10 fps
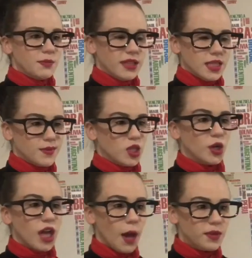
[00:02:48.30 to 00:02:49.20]
Symbolism is
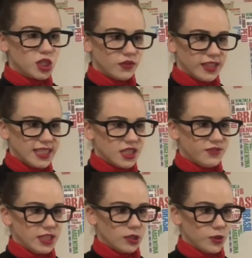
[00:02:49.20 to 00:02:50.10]
not garbage and it relates to
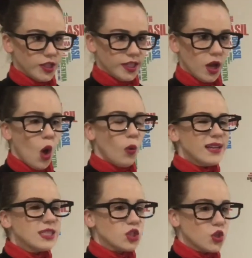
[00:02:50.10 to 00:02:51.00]
physical theatre.
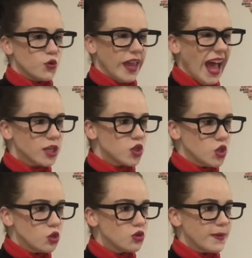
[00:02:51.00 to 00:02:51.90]
Whilst it's true that
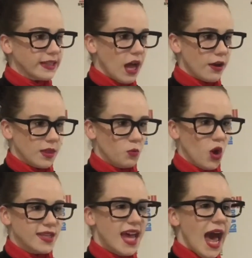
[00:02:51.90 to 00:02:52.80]
actions do speak louder than
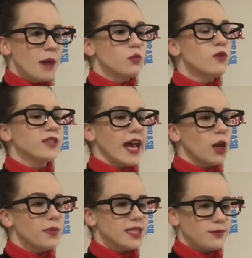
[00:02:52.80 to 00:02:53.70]
words, and moves
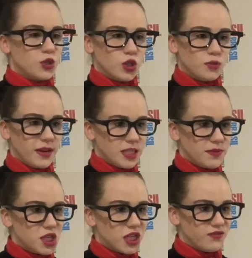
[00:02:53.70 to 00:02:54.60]
cannot be substituted by
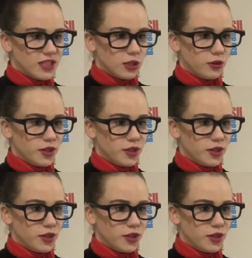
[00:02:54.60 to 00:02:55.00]
speech in physical